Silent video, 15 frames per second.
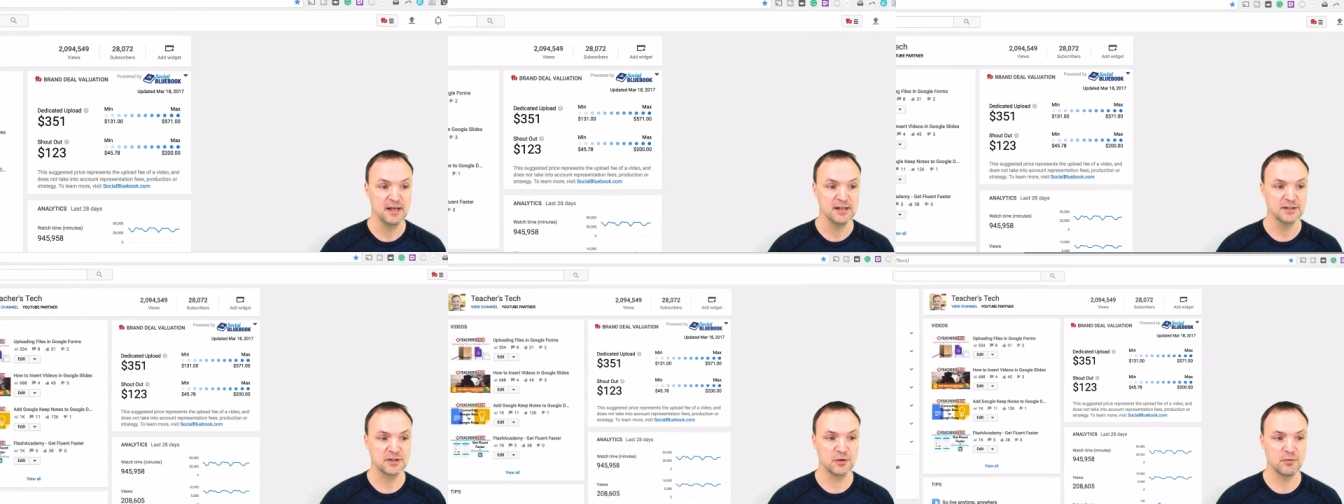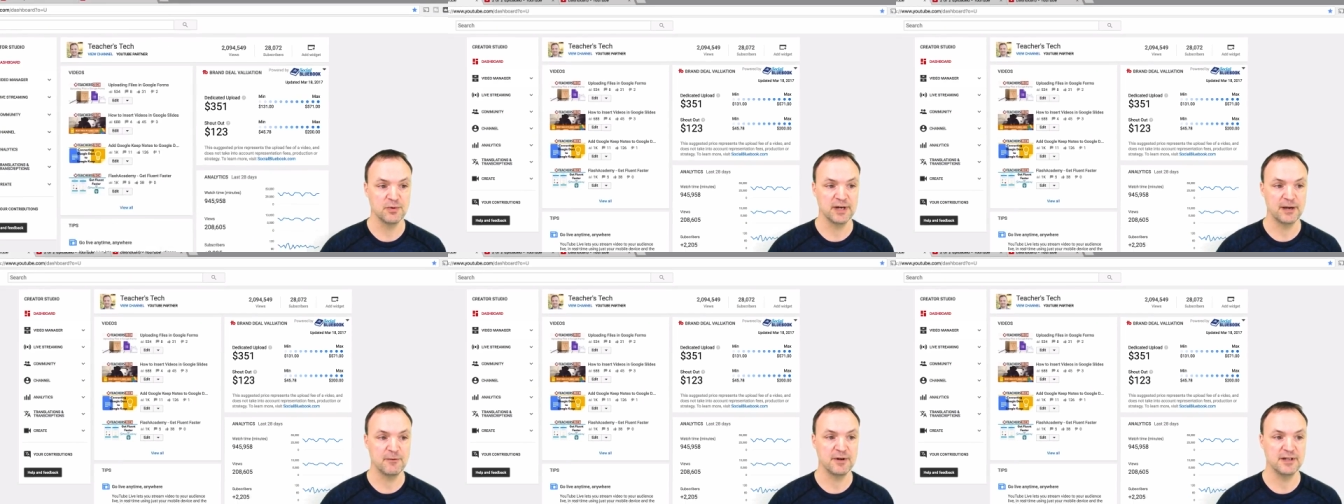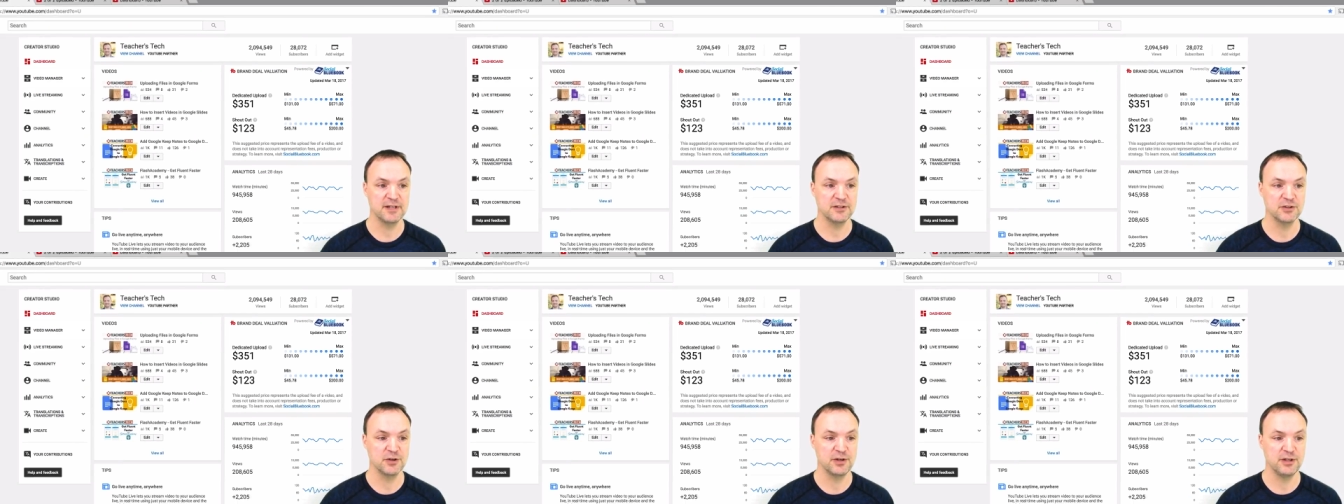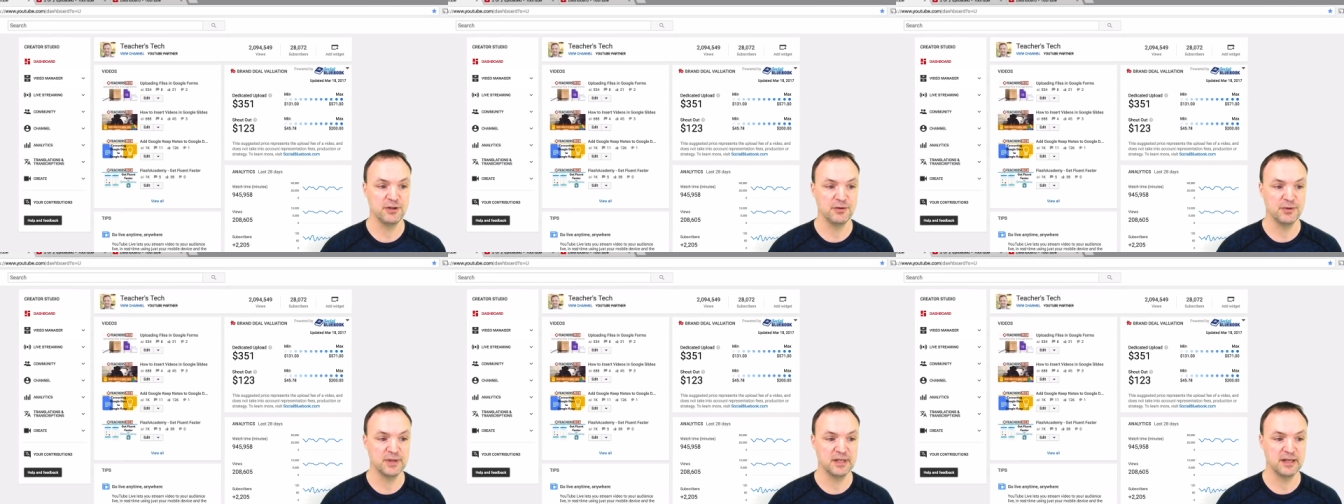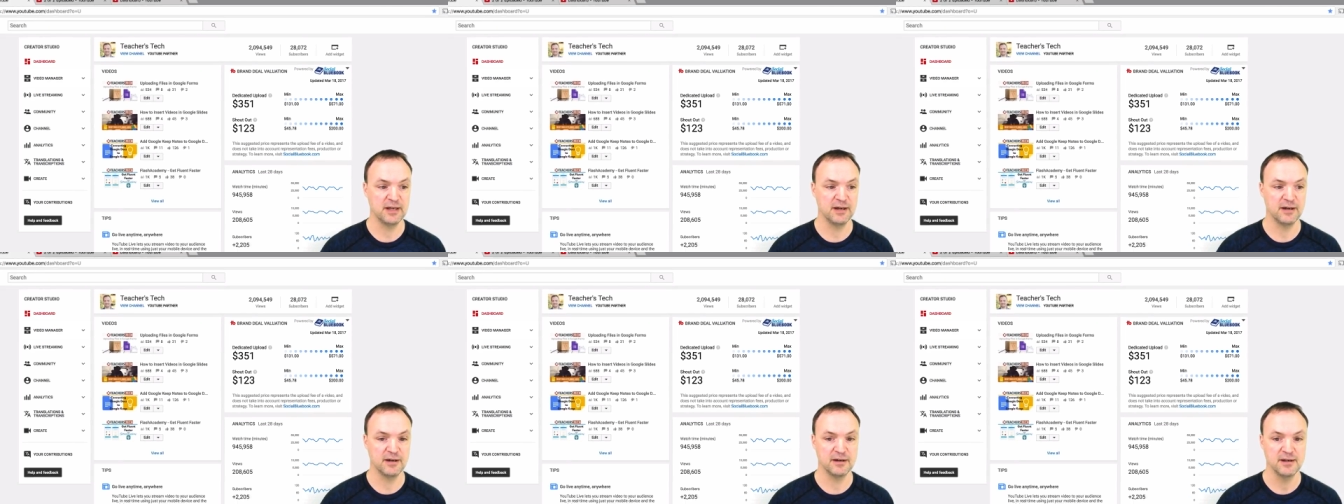So what I wanted to show you
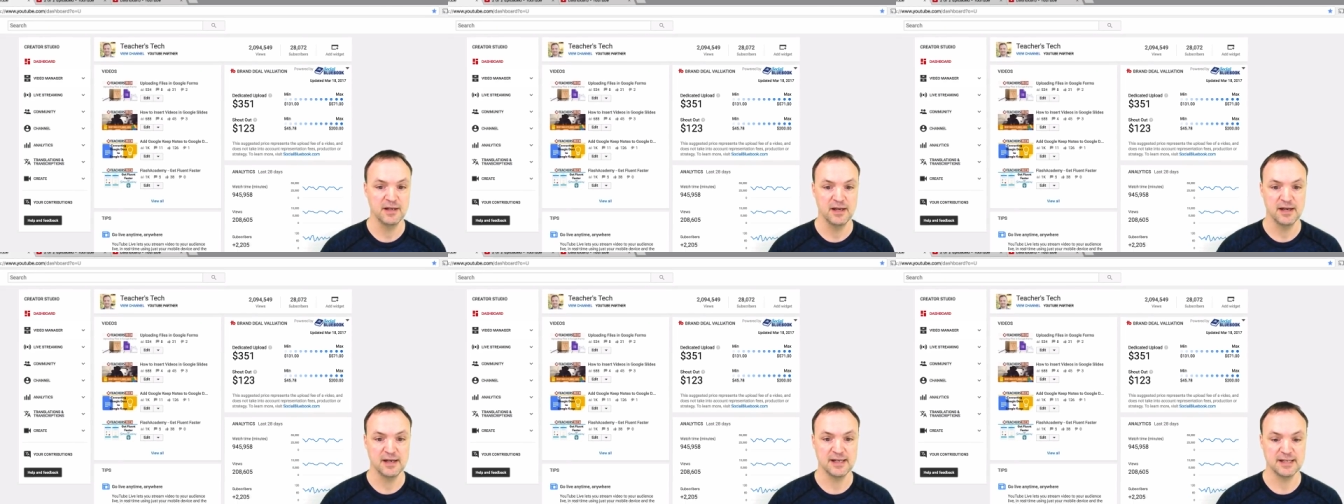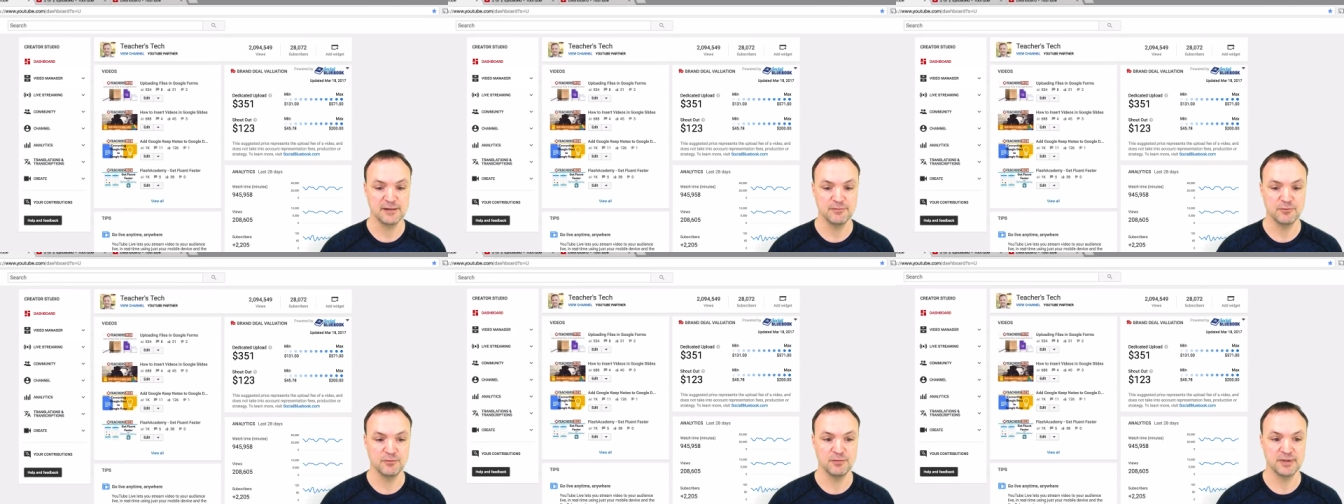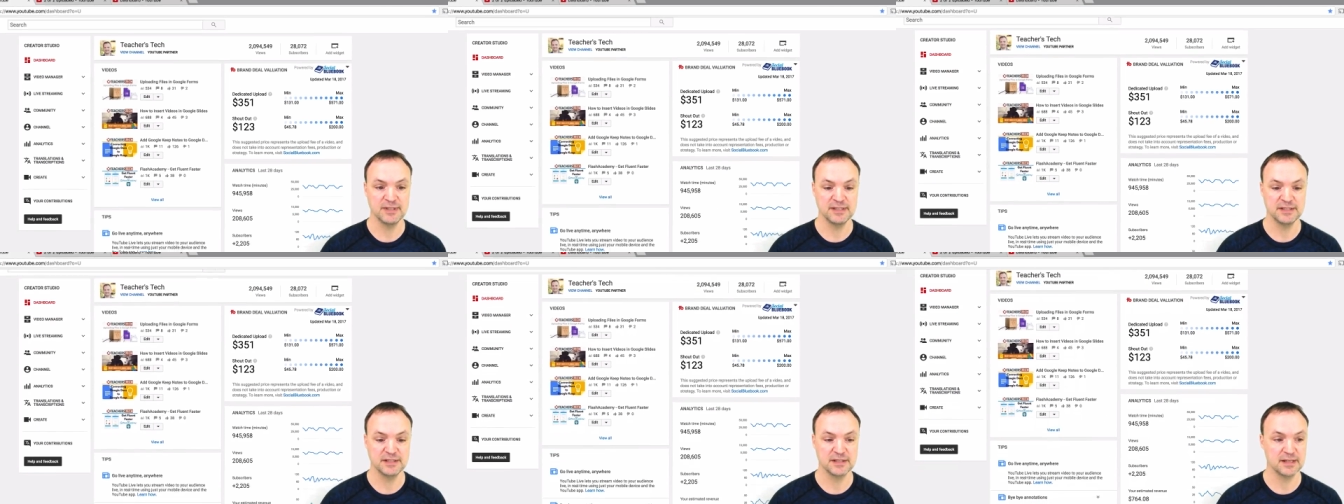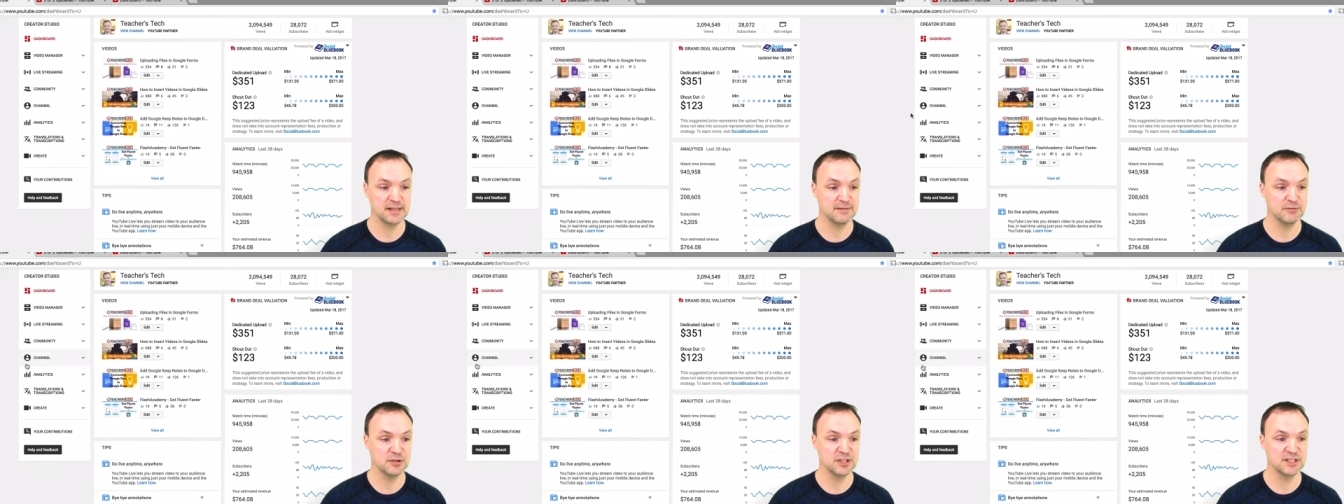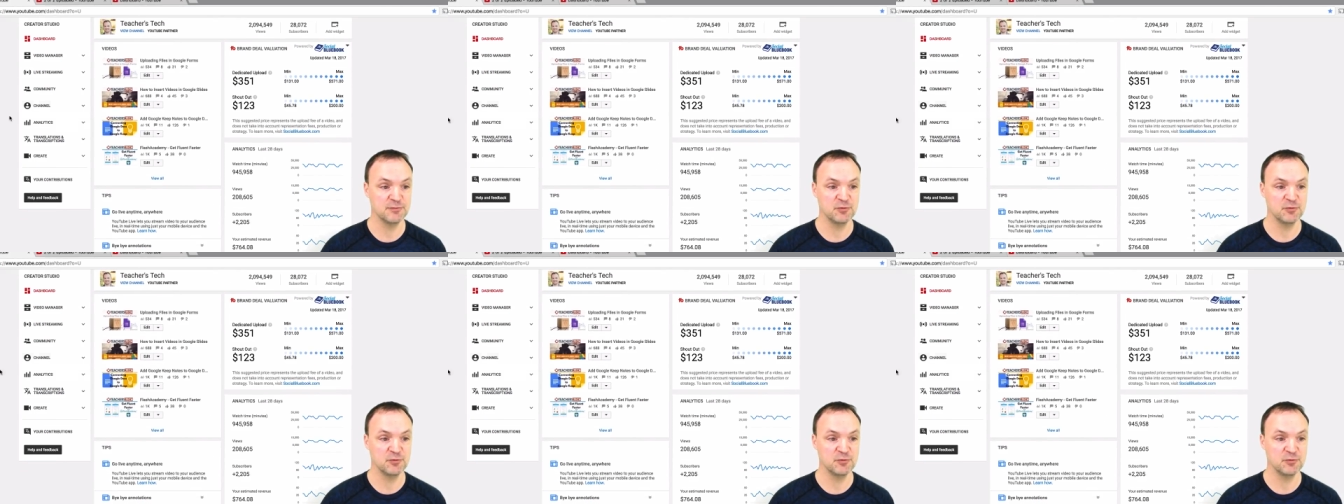here was just some